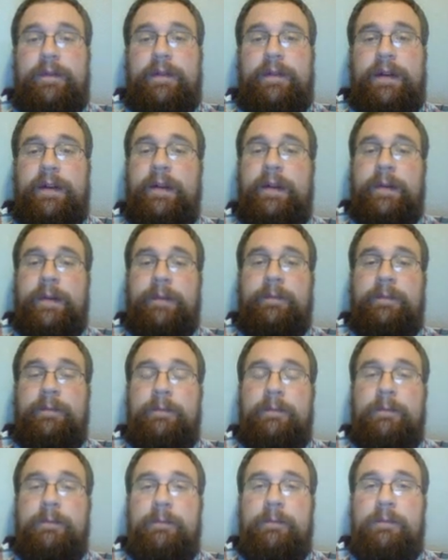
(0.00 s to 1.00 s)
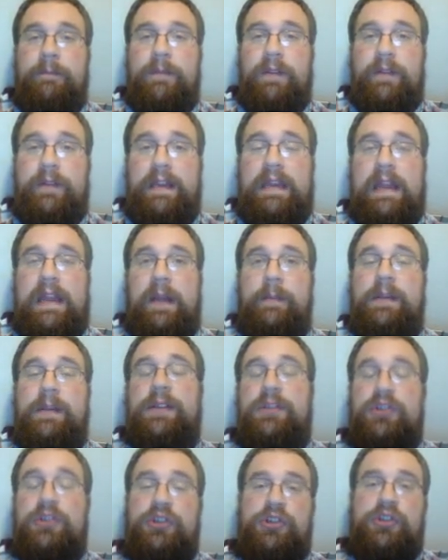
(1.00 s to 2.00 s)
3
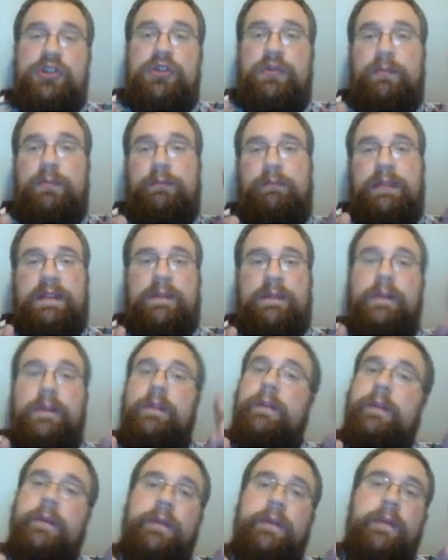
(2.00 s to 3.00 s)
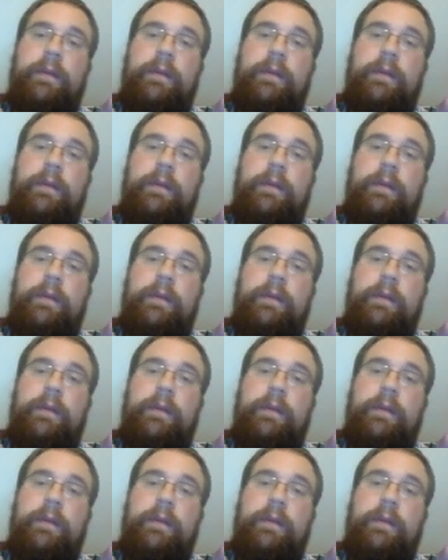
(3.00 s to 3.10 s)
damage pistols.